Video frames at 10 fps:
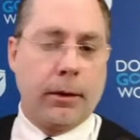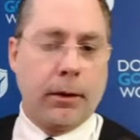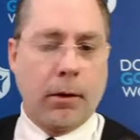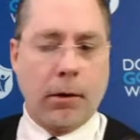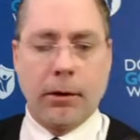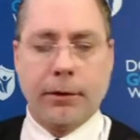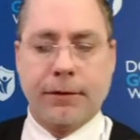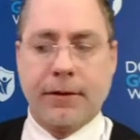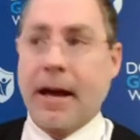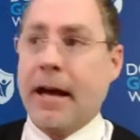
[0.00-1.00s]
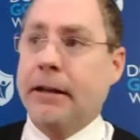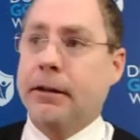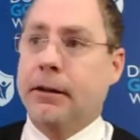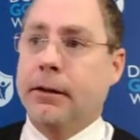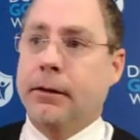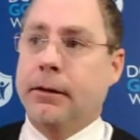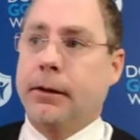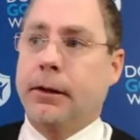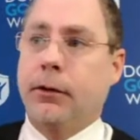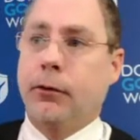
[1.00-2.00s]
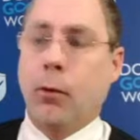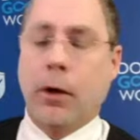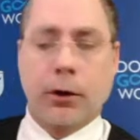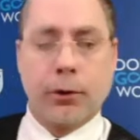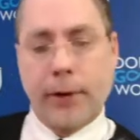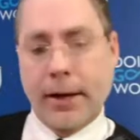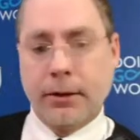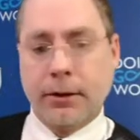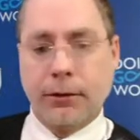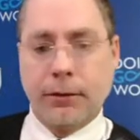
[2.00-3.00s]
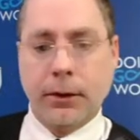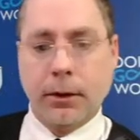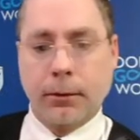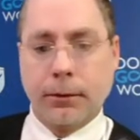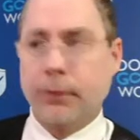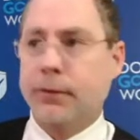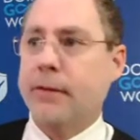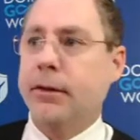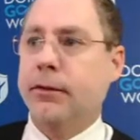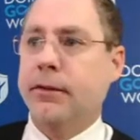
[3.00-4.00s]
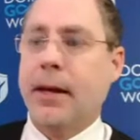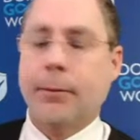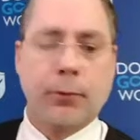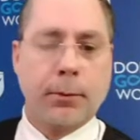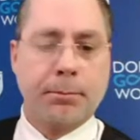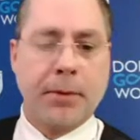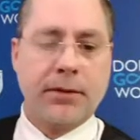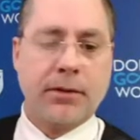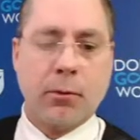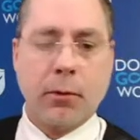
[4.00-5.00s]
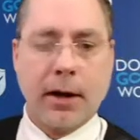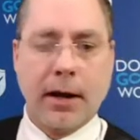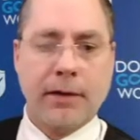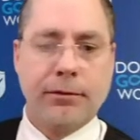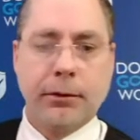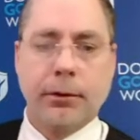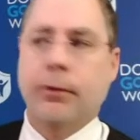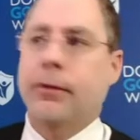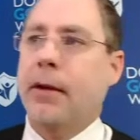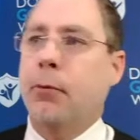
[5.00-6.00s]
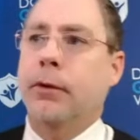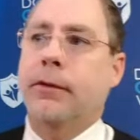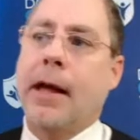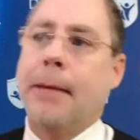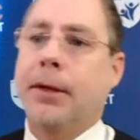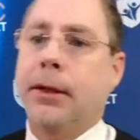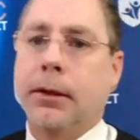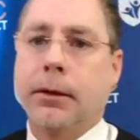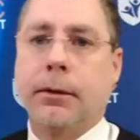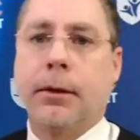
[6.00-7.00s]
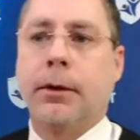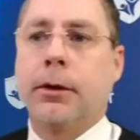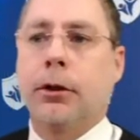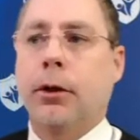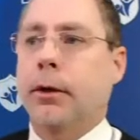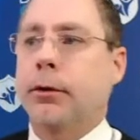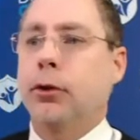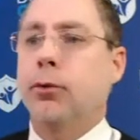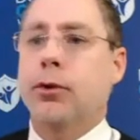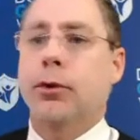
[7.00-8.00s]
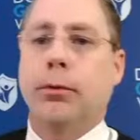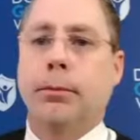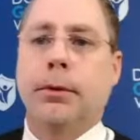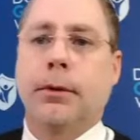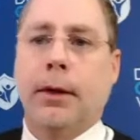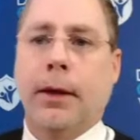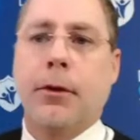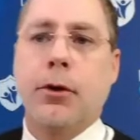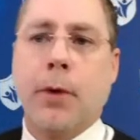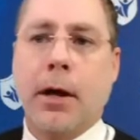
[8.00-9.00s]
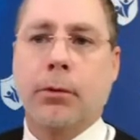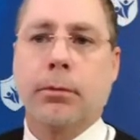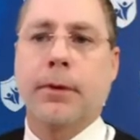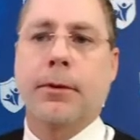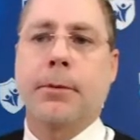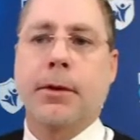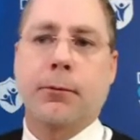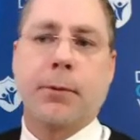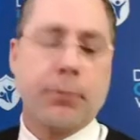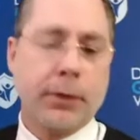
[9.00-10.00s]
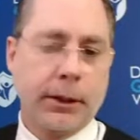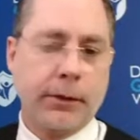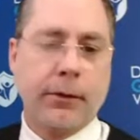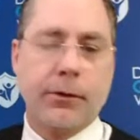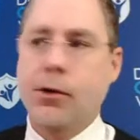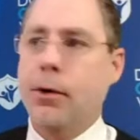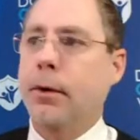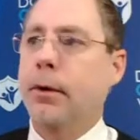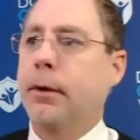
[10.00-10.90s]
all of that is what created this video. The 7 steps were based on what I've learned, what's happening in YouTube and the new algorithm that's been released this year